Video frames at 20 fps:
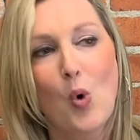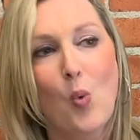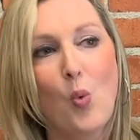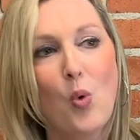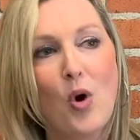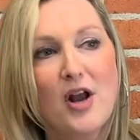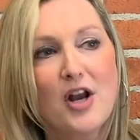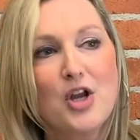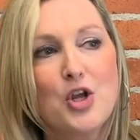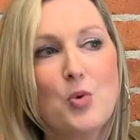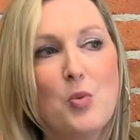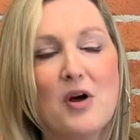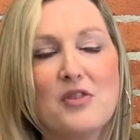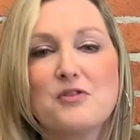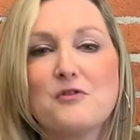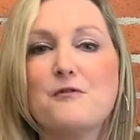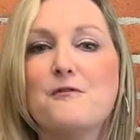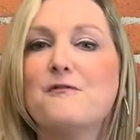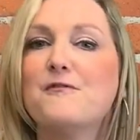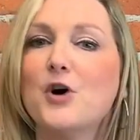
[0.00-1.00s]
What do you want
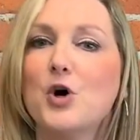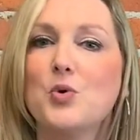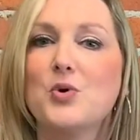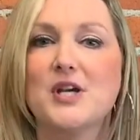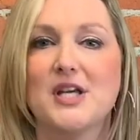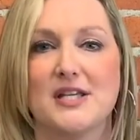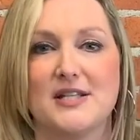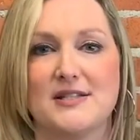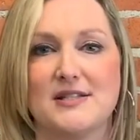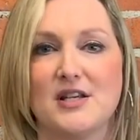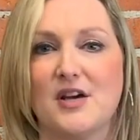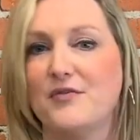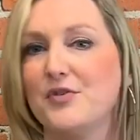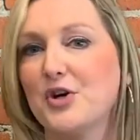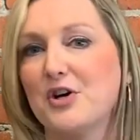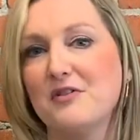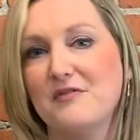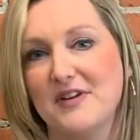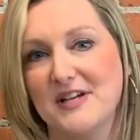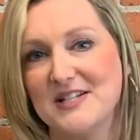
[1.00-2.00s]
the focus of
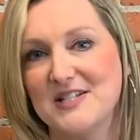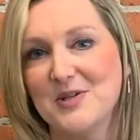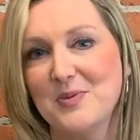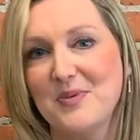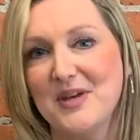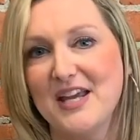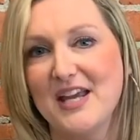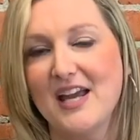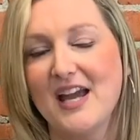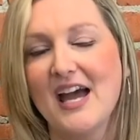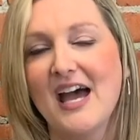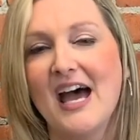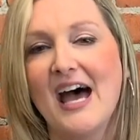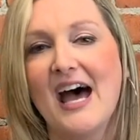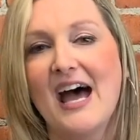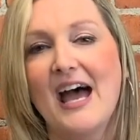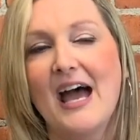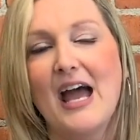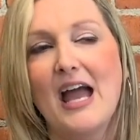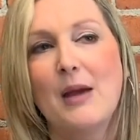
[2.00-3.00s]
your event to be?
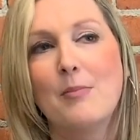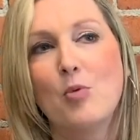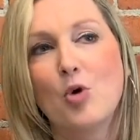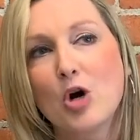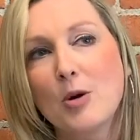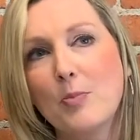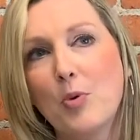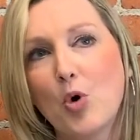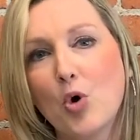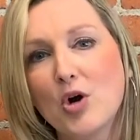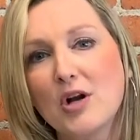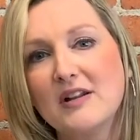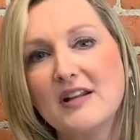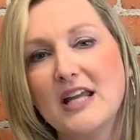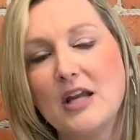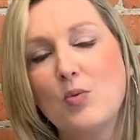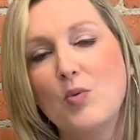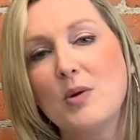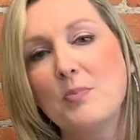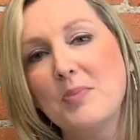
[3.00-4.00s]
And more
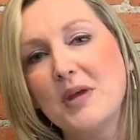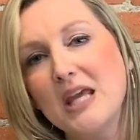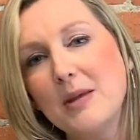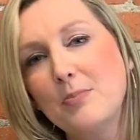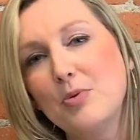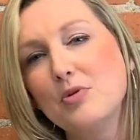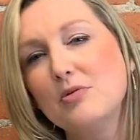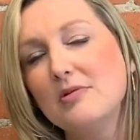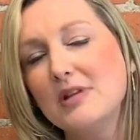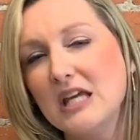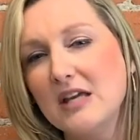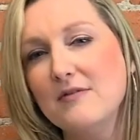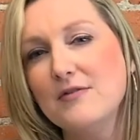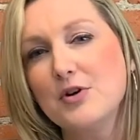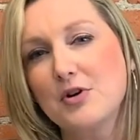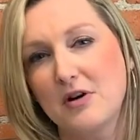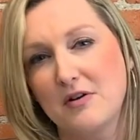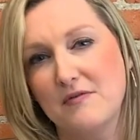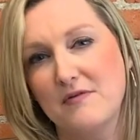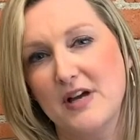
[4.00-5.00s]
importantly, when people leave
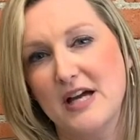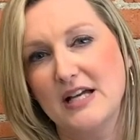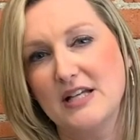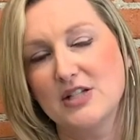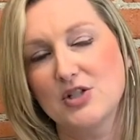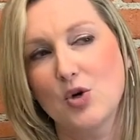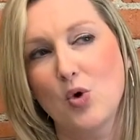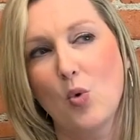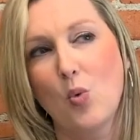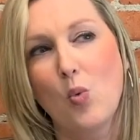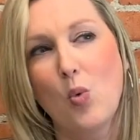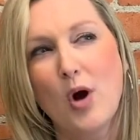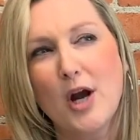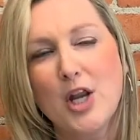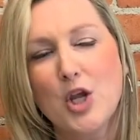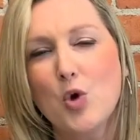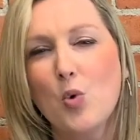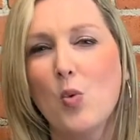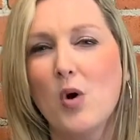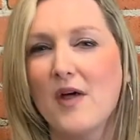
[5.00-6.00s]
your event, what
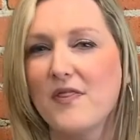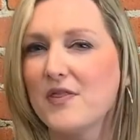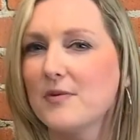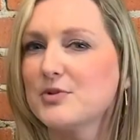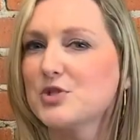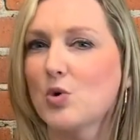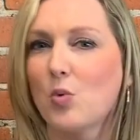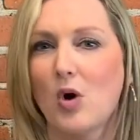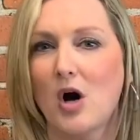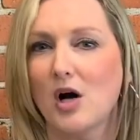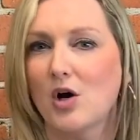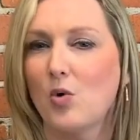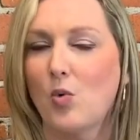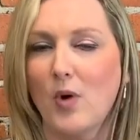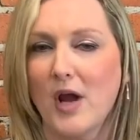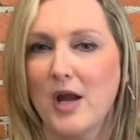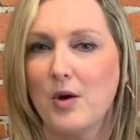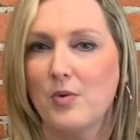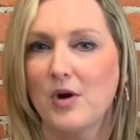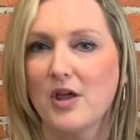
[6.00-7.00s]
do you want them to walk
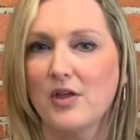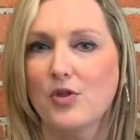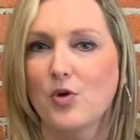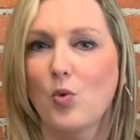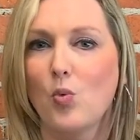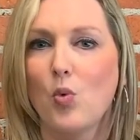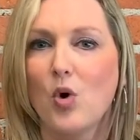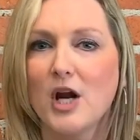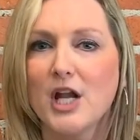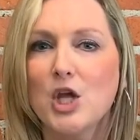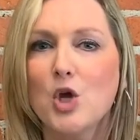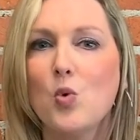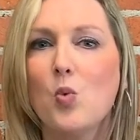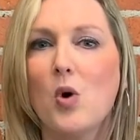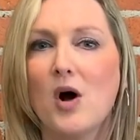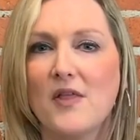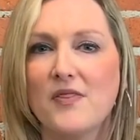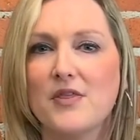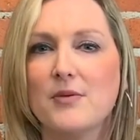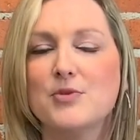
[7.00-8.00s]
away with? What do you
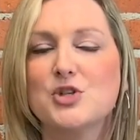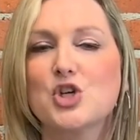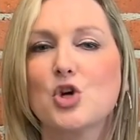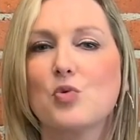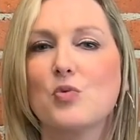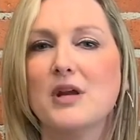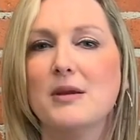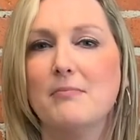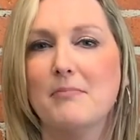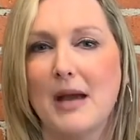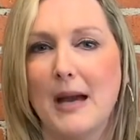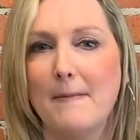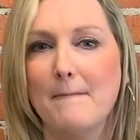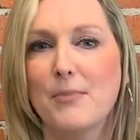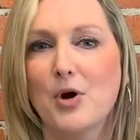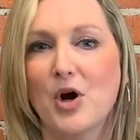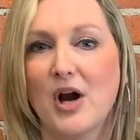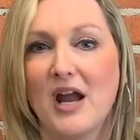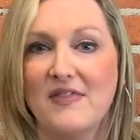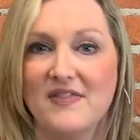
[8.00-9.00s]
want them to
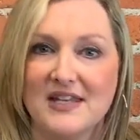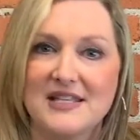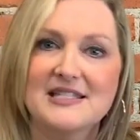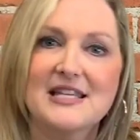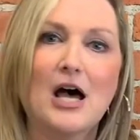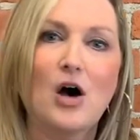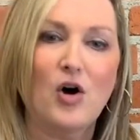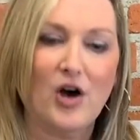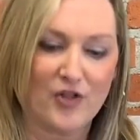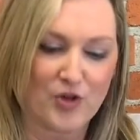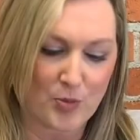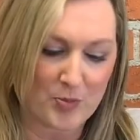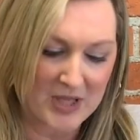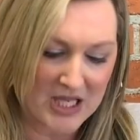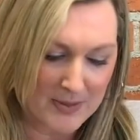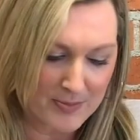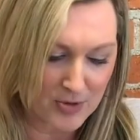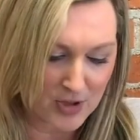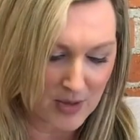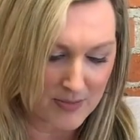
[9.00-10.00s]
remember and then tell other
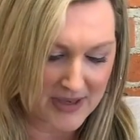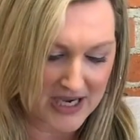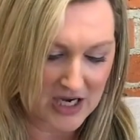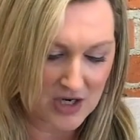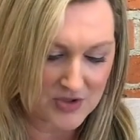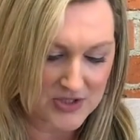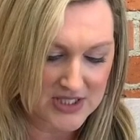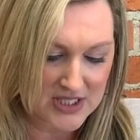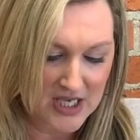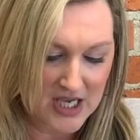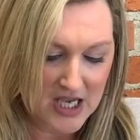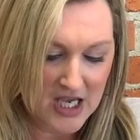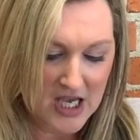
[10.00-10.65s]
people about?